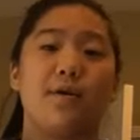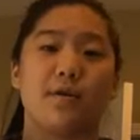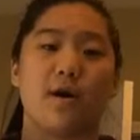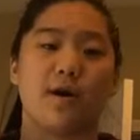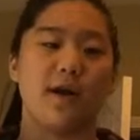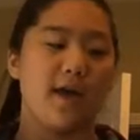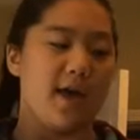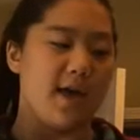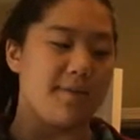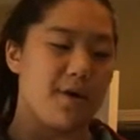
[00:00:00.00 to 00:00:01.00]
POTCAR.
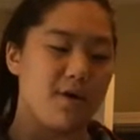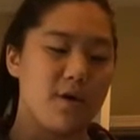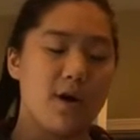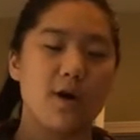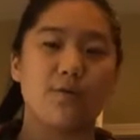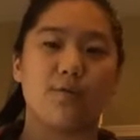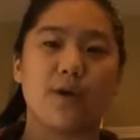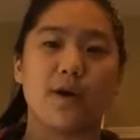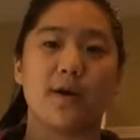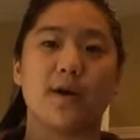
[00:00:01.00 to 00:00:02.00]
And POTCAR
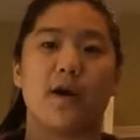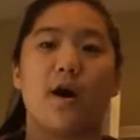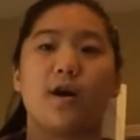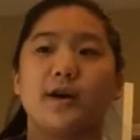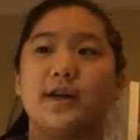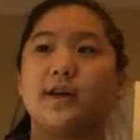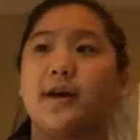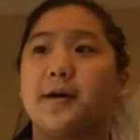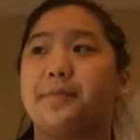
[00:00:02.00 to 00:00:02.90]
were already